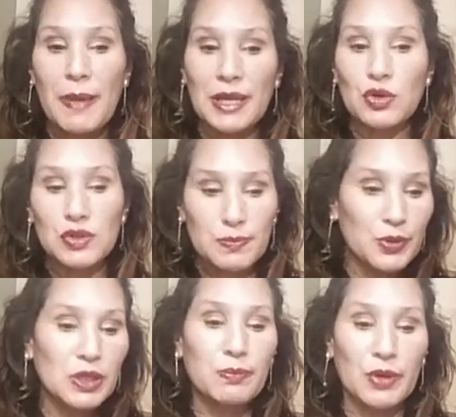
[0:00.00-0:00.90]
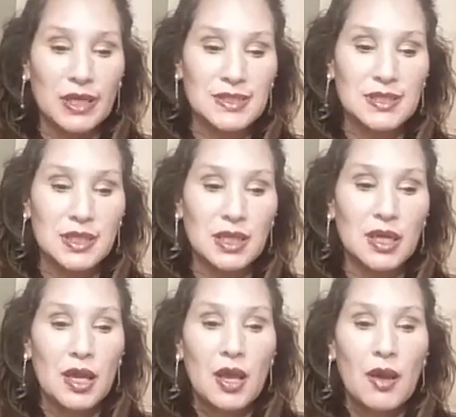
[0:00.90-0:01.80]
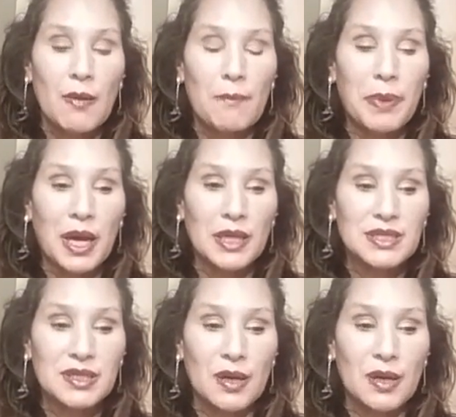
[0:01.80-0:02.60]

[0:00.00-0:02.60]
I know it's pretty pricey, but